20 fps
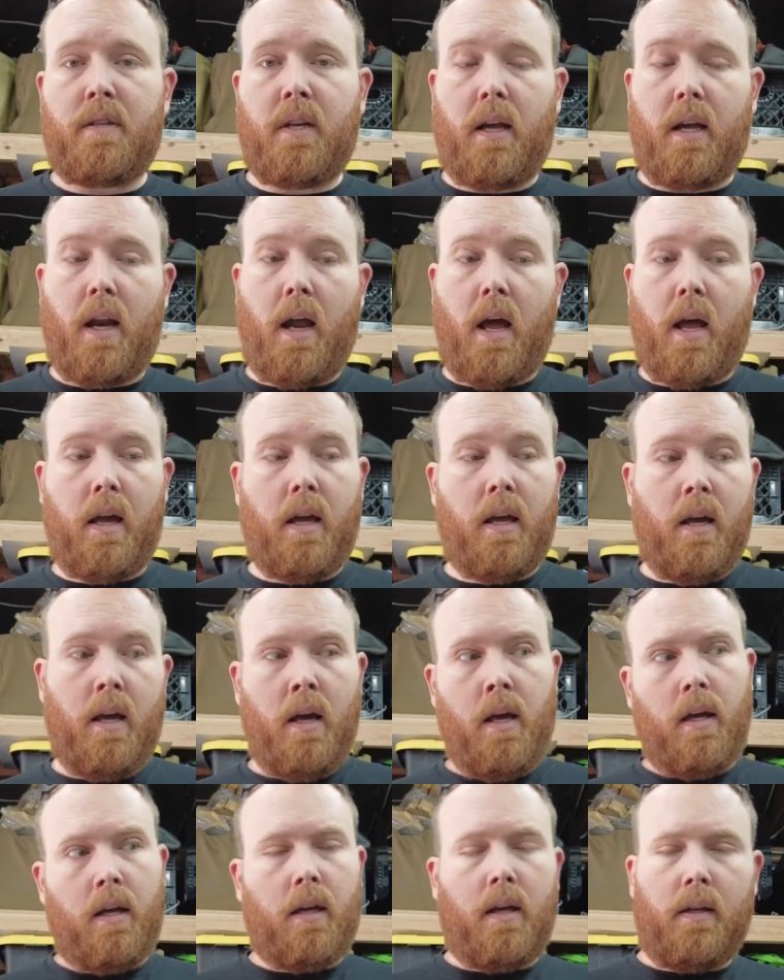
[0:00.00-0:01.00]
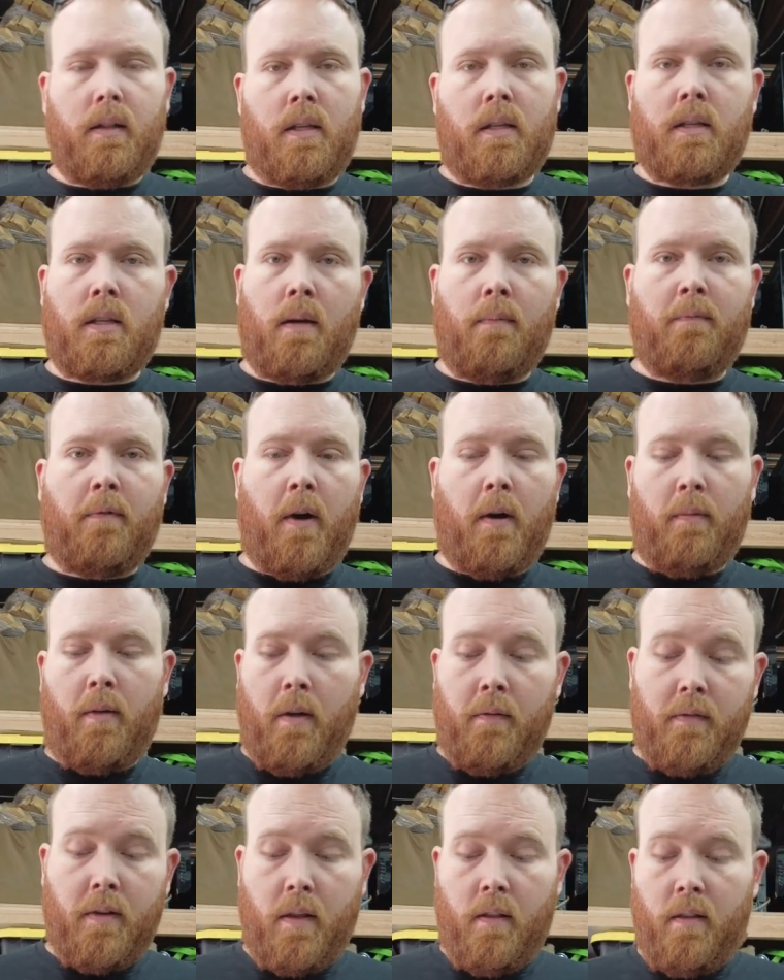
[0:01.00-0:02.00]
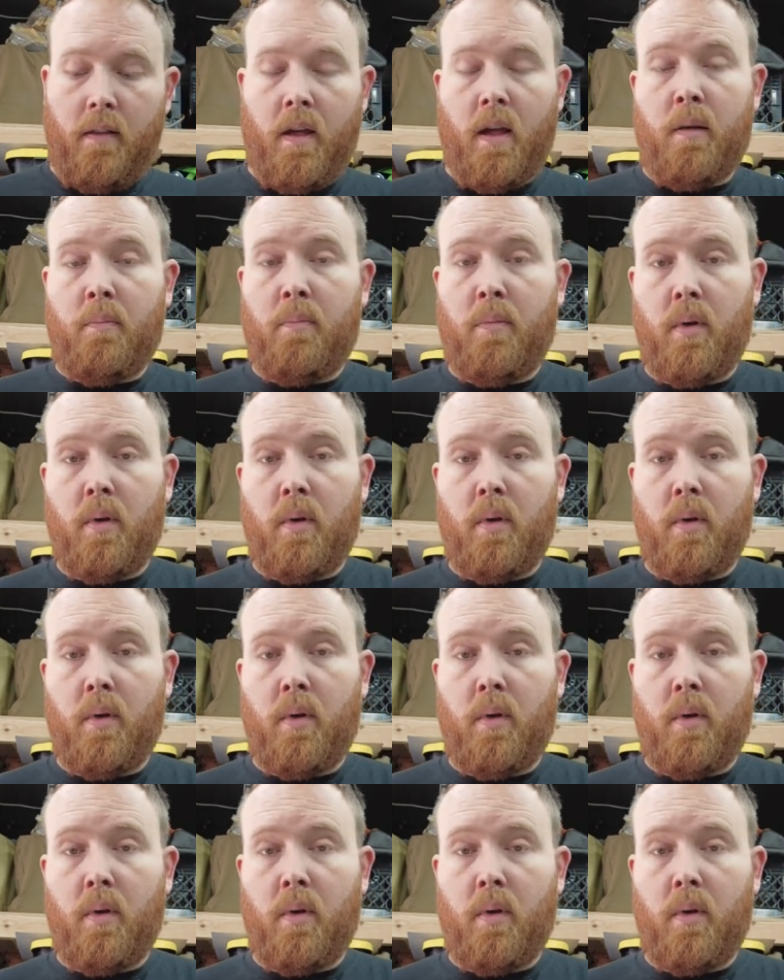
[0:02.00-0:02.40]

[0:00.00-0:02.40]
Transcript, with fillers: Can I get the subframe lift and then